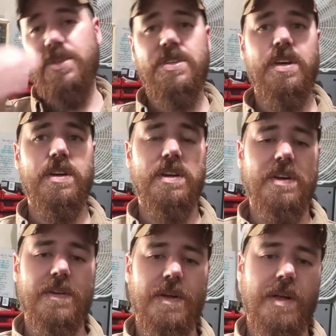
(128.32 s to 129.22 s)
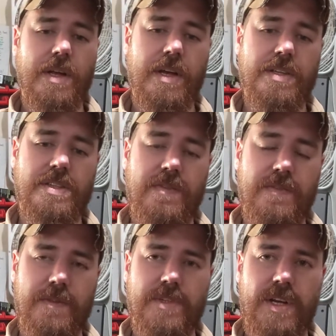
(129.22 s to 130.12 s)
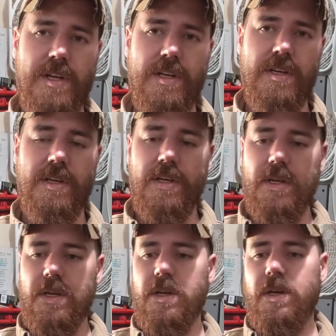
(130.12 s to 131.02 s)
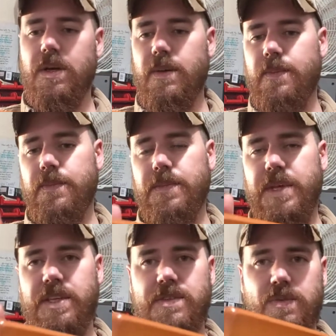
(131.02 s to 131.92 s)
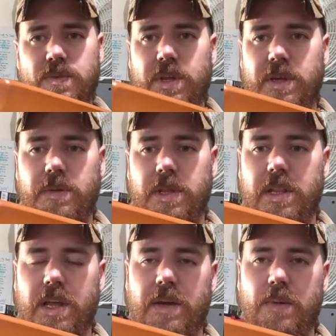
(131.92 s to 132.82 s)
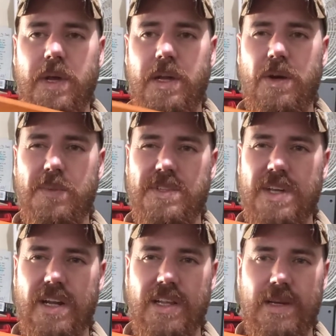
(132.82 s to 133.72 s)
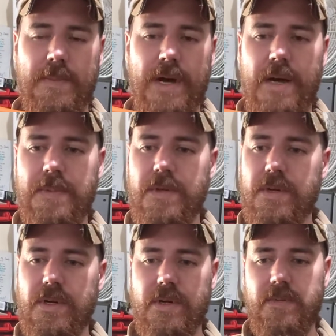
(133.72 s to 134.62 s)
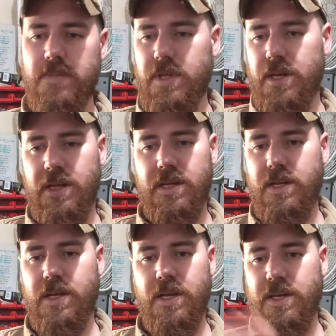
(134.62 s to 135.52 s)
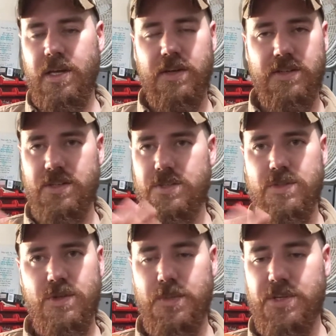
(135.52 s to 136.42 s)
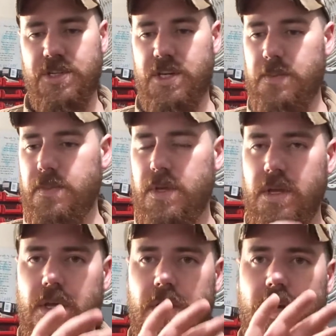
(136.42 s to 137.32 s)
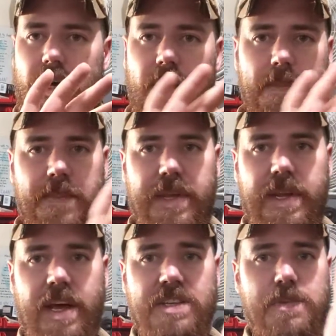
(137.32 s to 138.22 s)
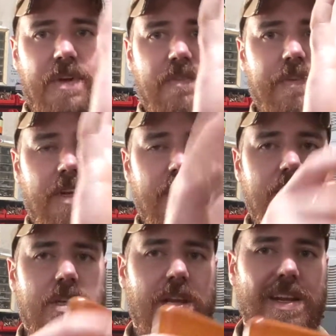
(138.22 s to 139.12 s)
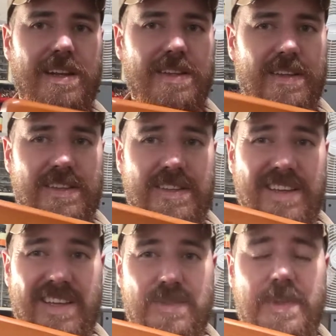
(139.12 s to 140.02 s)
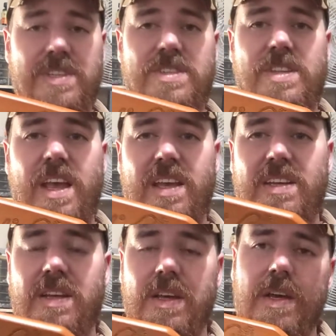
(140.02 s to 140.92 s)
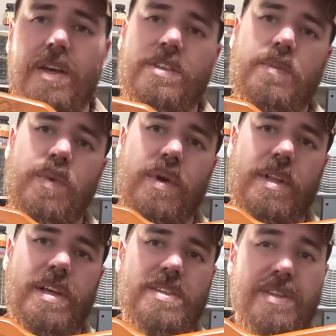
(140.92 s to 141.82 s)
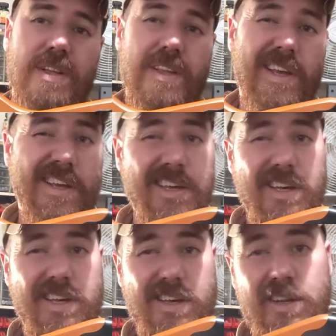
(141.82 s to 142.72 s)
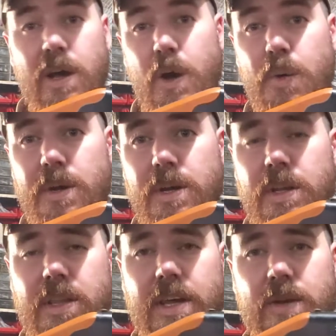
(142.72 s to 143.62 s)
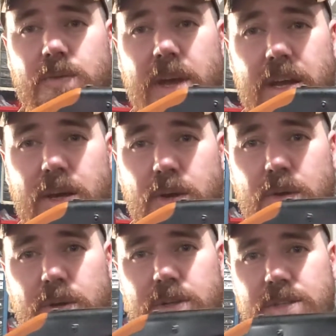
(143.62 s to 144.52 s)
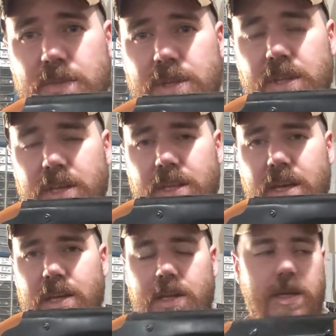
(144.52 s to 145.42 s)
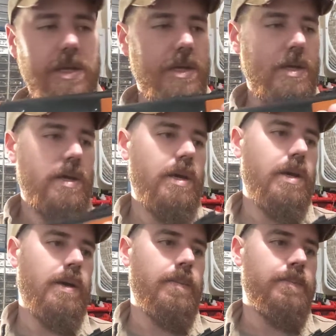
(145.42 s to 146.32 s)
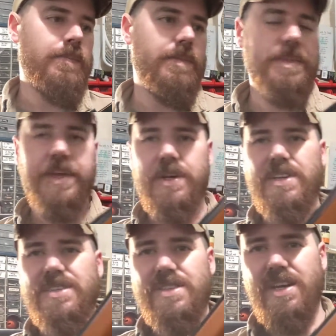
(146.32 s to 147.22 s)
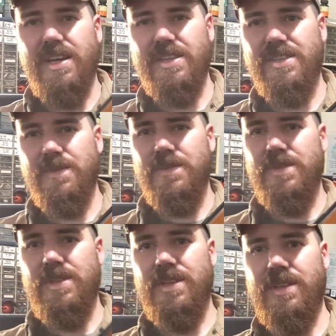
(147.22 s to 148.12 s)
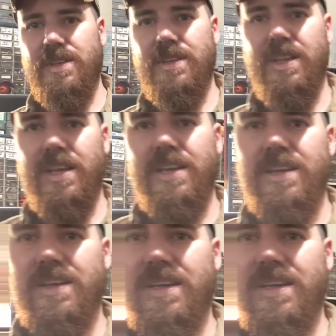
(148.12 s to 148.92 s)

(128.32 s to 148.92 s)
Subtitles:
cedar sent from China. It's really lightweight, almost kind of like a poplar, or like again, just super cheap. It has been finished and it has been stained to more or less look like an oak, like a red oak or something like that. There is some like